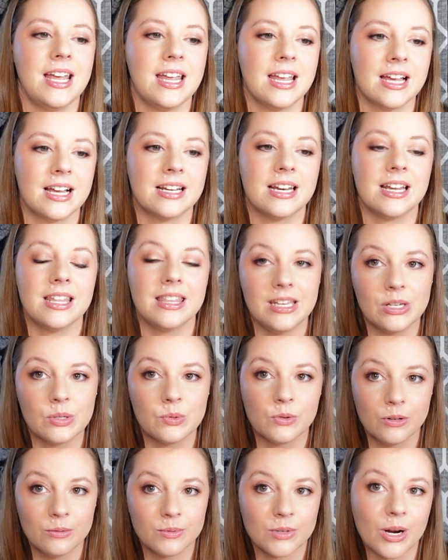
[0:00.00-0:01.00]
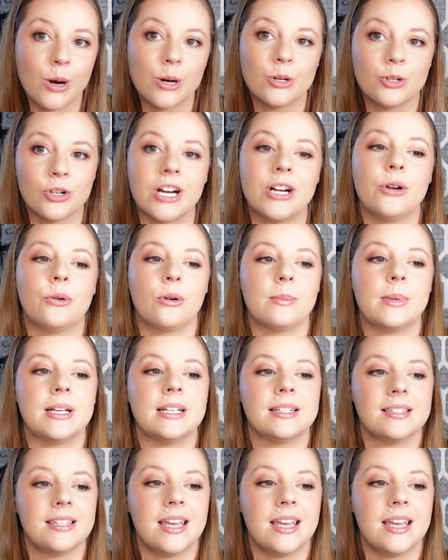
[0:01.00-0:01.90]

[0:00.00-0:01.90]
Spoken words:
And these rooms are ginormous.